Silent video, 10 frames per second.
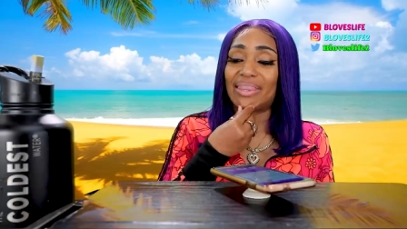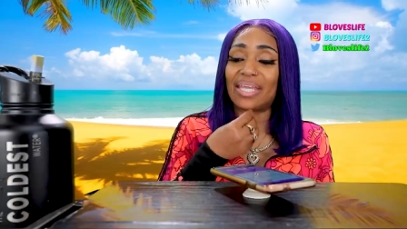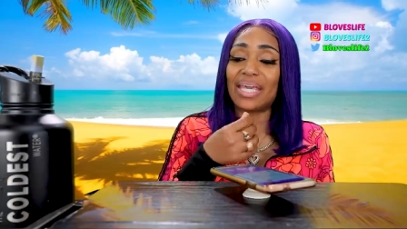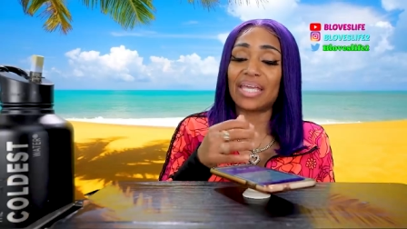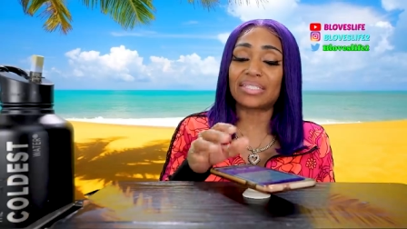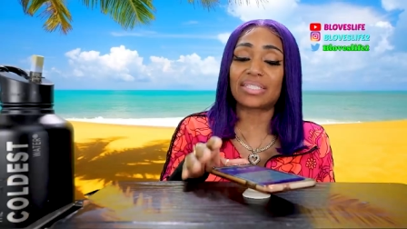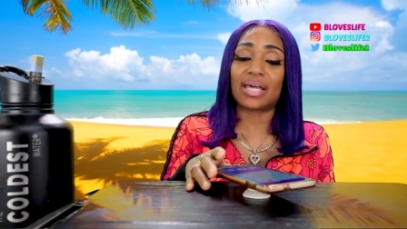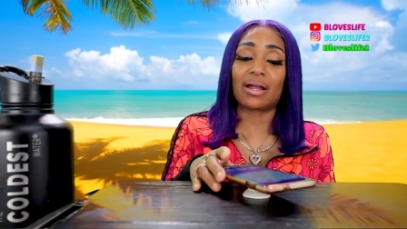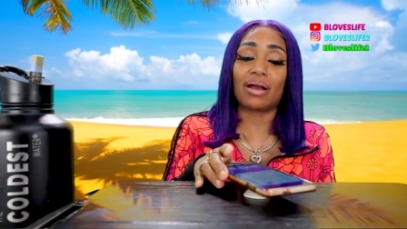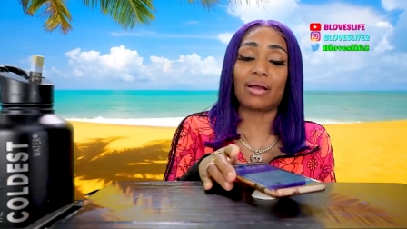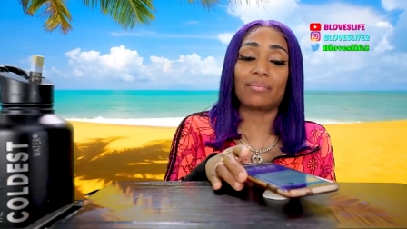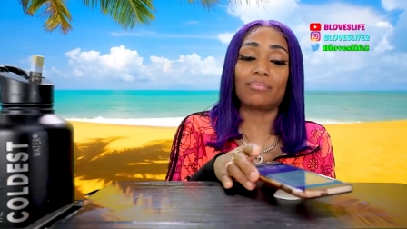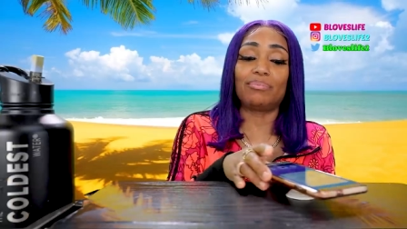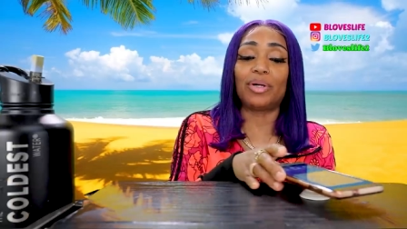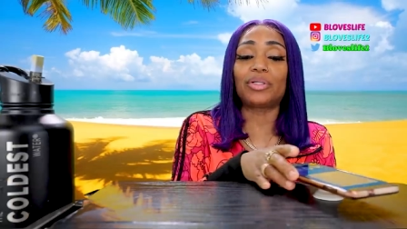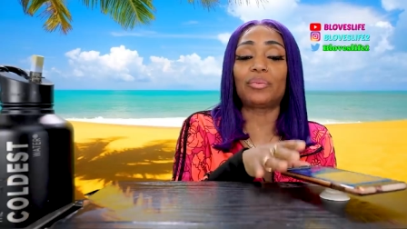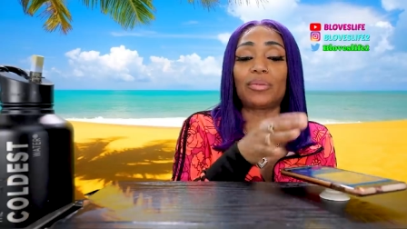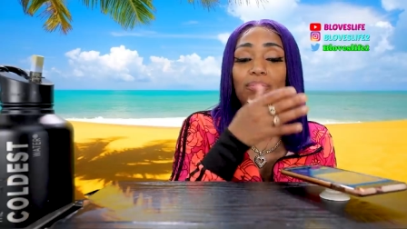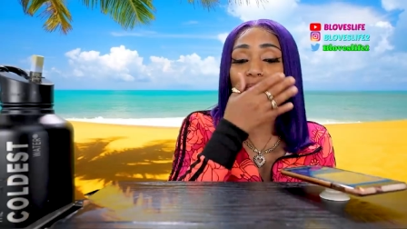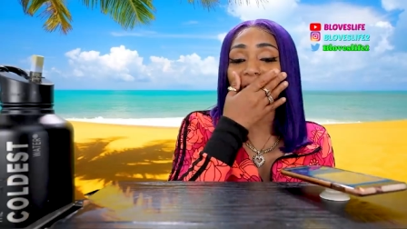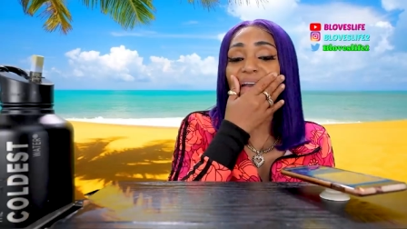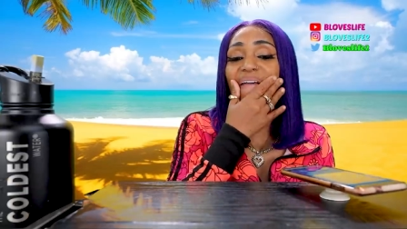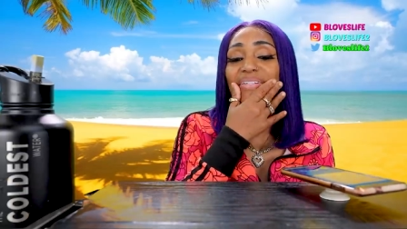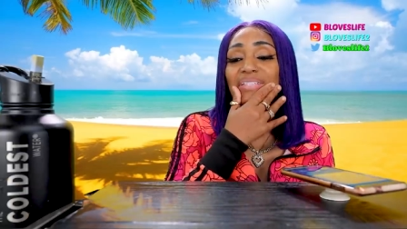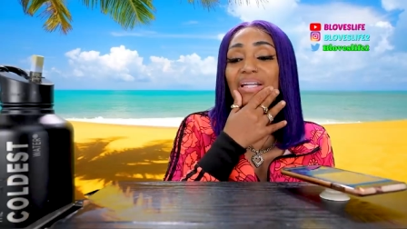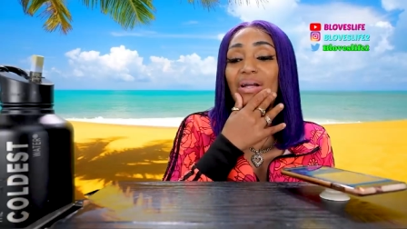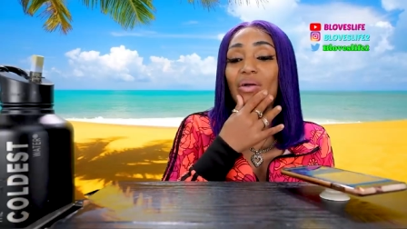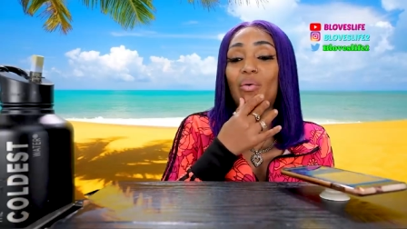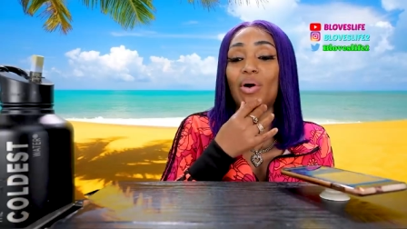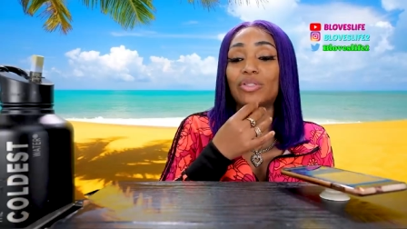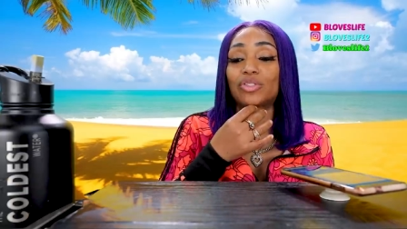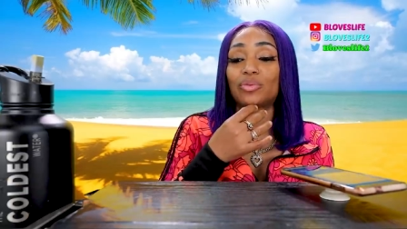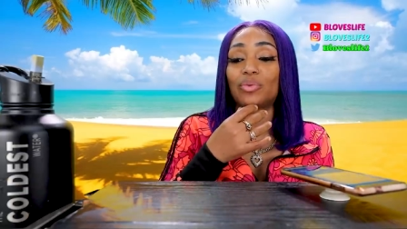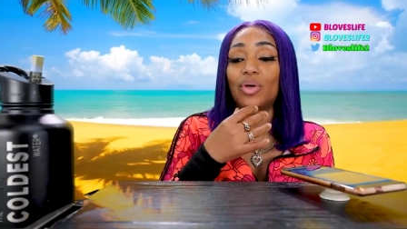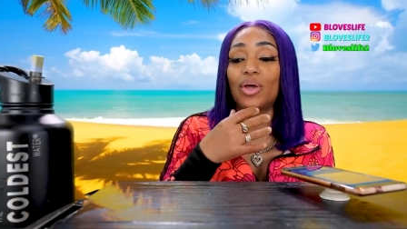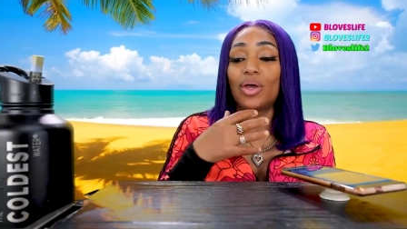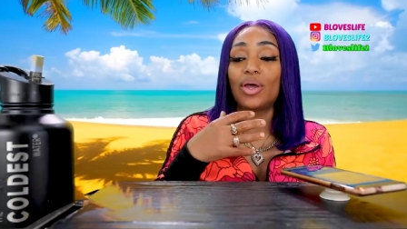things that are build it with brands that are going to